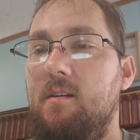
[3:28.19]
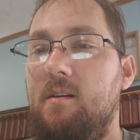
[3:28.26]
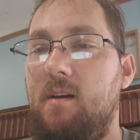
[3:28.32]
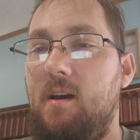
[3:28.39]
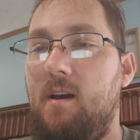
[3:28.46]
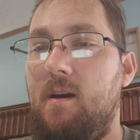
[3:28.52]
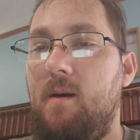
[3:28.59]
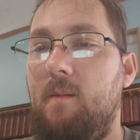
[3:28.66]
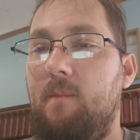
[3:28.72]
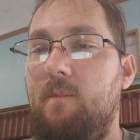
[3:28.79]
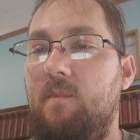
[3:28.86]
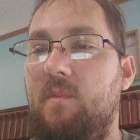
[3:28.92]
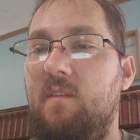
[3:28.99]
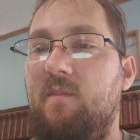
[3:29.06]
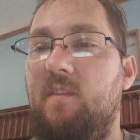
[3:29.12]
A
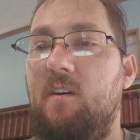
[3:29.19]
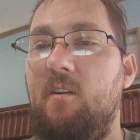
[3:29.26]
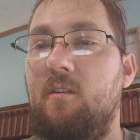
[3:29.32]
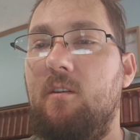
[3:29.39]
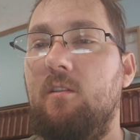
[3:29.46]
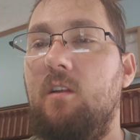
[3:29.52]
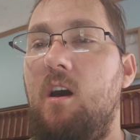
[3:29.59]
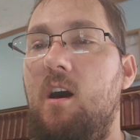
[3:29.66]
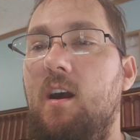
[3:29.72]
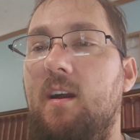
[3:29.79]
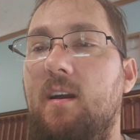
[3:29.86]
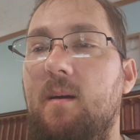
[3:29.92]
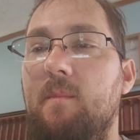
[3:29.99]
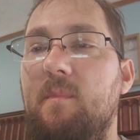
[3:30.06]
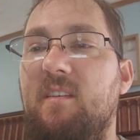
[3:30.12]
failure to
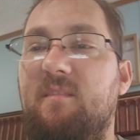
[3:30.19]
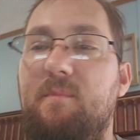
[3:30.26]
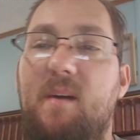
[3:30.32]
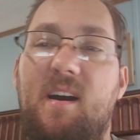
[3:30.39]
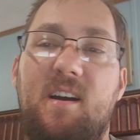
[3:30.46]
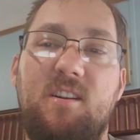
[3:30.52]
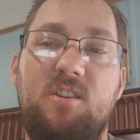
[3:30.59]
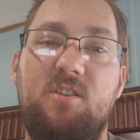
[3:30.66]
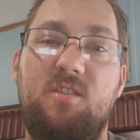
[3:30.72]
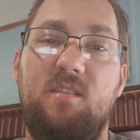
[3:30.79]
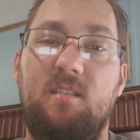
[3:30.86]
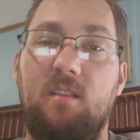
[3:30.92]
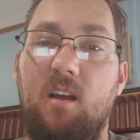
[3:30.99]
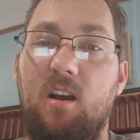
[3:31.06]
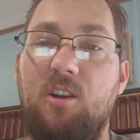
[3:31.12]
lock, a
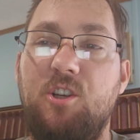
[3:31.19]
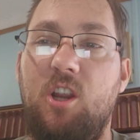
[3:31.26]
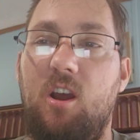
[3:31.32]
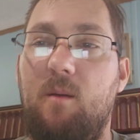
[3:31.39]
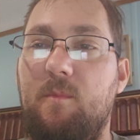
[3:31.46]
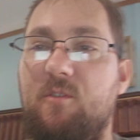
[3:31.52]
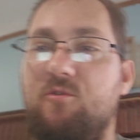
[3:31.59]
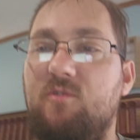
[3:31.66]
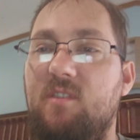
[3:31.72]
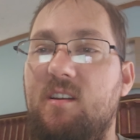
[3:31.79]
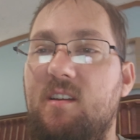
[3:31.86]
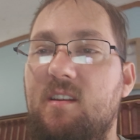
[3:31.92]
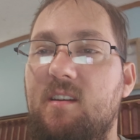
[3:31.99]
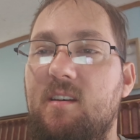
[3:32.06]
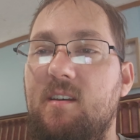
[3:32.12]
mismatched lug
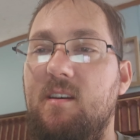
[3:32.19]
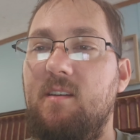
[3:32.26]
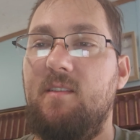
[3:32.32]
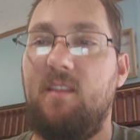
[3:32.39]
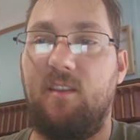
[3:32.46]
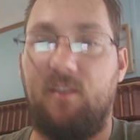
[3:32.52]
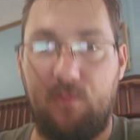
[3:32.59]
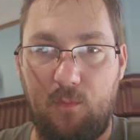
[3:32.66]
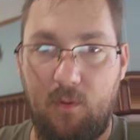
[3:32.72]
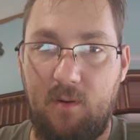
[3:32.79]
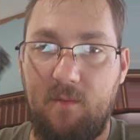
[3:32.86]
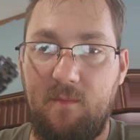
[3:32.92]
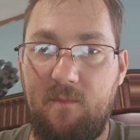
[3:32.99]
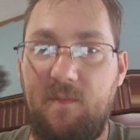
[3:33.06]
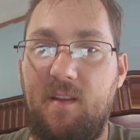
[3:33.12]
geometry. This
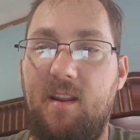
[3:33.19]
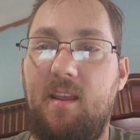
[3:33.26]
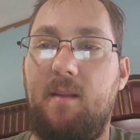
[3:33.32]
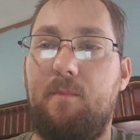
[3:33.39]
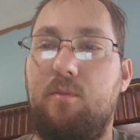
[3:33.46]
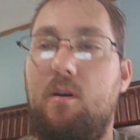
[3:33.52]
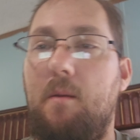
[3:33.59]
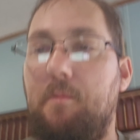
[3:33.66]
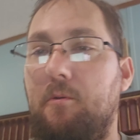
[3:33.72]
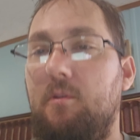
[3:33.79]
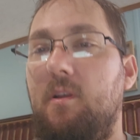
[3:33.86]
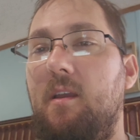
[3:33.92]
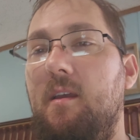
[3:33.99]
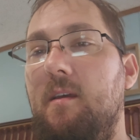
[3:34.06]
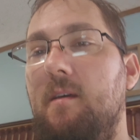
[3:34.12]
wouldn't fit in
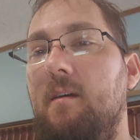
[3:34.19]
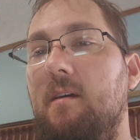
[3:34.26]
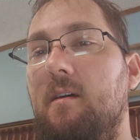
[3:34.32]
properly.